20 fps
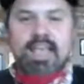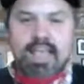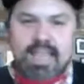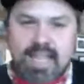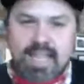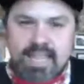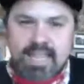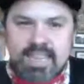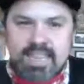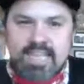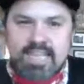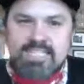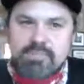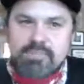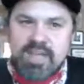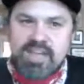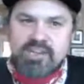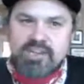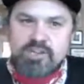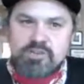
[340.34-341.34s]
That's the
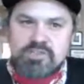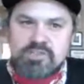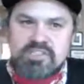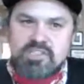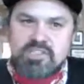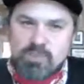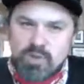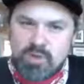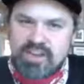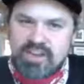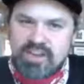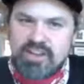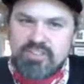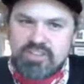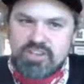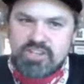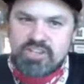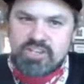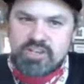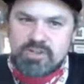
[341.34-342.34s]
bad news. Do you want to hear the
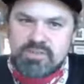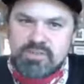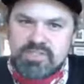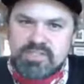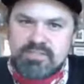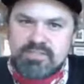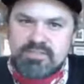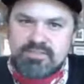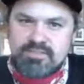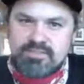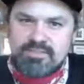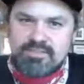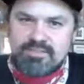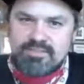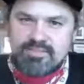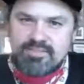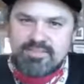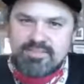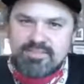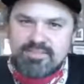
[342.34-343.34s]
good news?
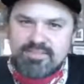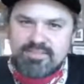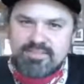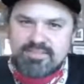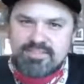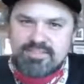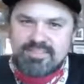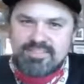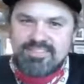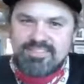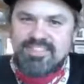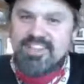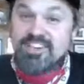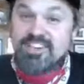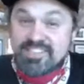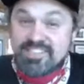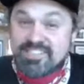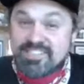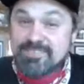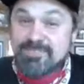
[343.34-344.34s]
There
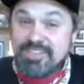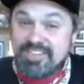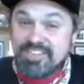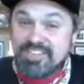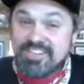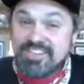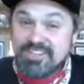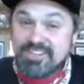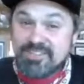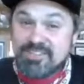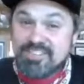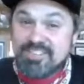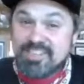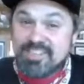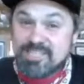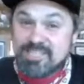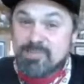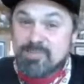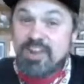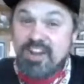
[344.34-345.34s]
is some good news because
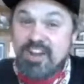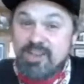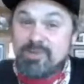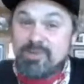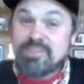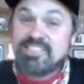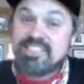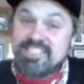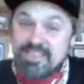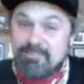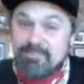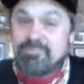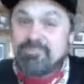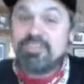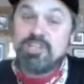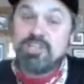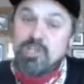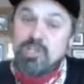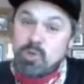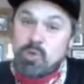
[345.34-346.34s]
we are doing something
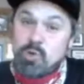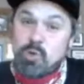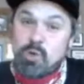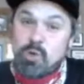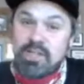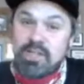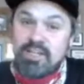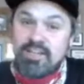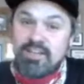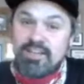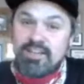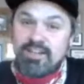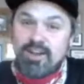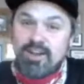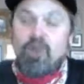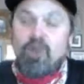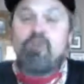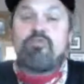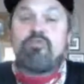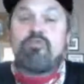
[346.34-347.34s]
cool
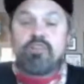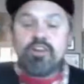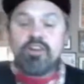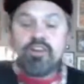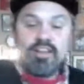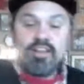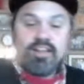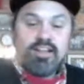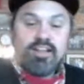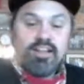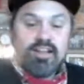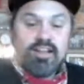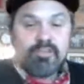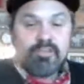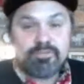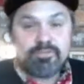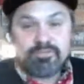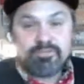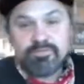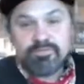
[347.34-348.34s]
over
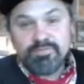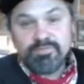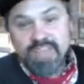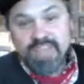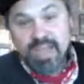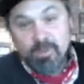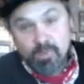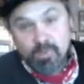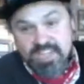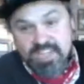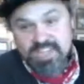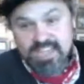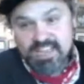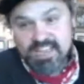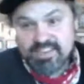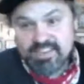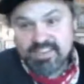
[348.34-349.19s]
that weekend